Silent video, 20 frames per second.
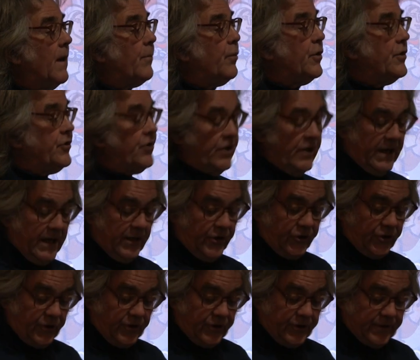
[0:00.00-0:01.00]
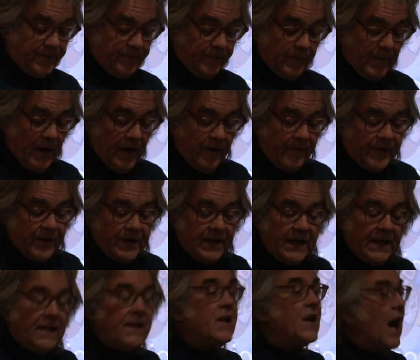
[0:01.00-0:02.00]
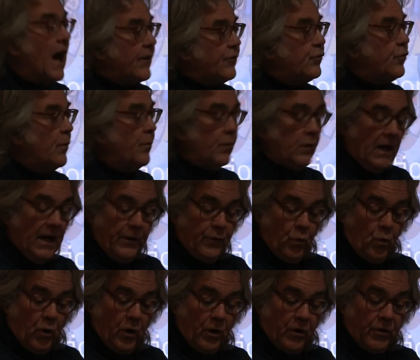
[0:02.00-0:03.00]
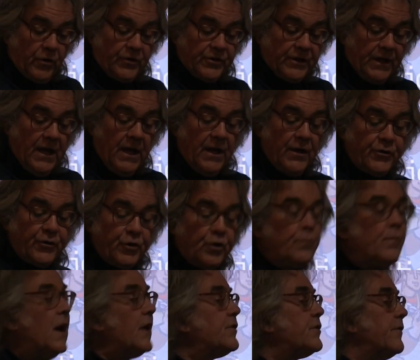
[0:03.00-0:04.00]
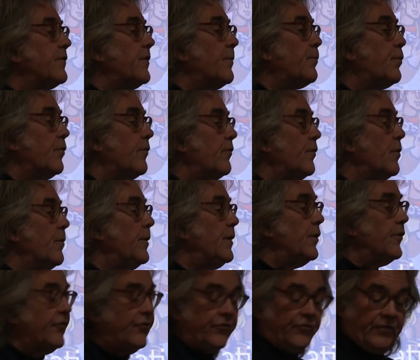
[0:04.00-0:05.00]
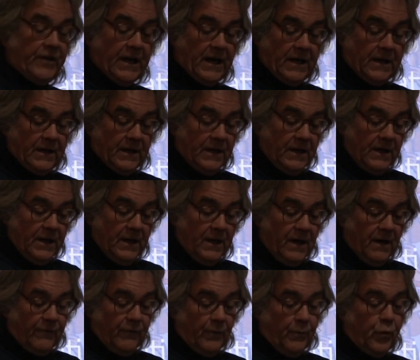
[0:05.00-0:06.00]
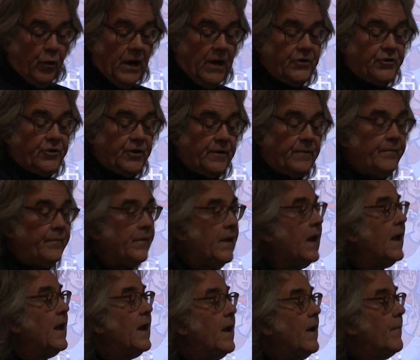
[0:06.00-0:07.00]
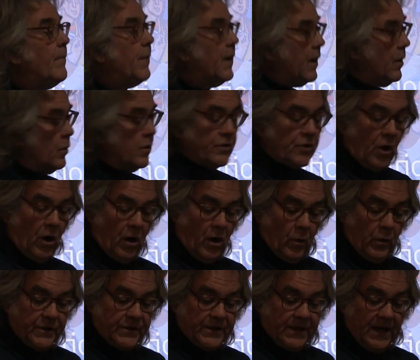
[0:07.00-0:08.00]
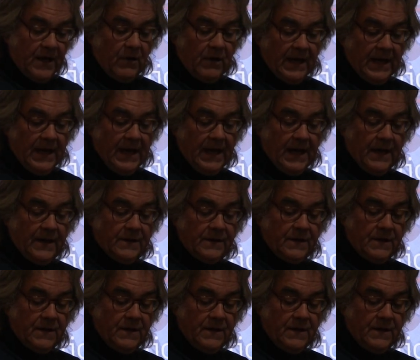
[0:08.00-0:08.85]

appreciations of the need not to apply to workers too much of the proverbial stick of repression. But it was always there at hand.